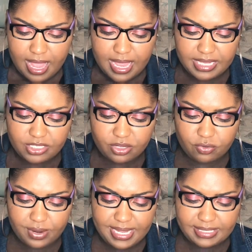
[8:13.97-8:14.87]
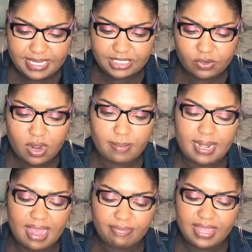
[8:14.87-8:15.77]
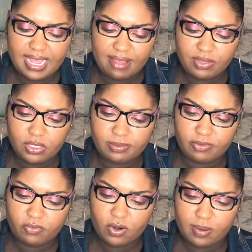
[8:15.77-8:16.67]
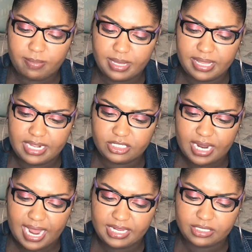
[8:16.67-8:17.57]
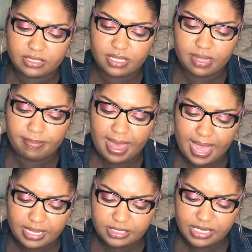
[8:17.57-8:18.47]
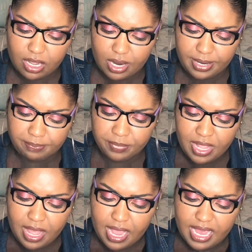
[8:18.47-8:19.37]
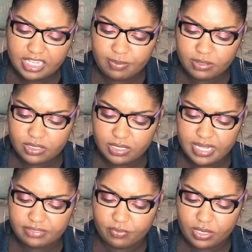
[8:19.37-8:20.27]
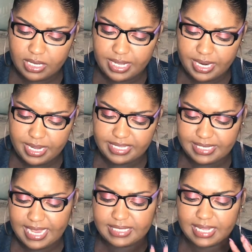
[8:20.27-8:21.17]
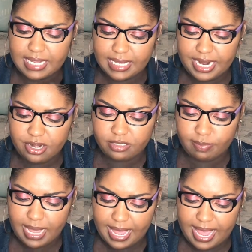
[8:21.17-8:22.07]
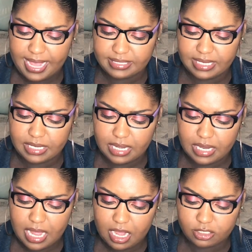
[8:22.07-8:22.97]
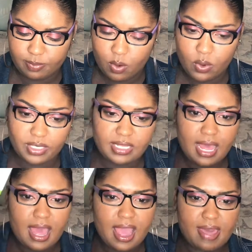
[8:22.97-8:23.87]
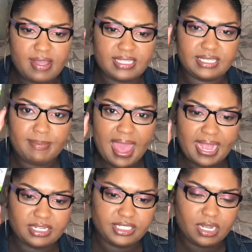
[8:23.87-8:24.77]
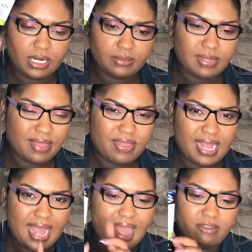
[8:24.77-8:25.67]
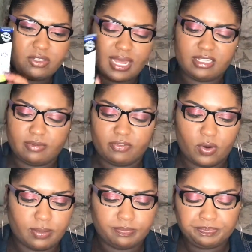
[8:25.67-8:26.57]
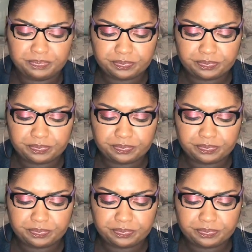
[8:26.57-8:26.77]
and it's the green tea scrub. And I think I've used it before, but they changed the packaging on it, and it says it clears blackheads and unclogs pores, and this is the packaging on it. I think I have tried this before.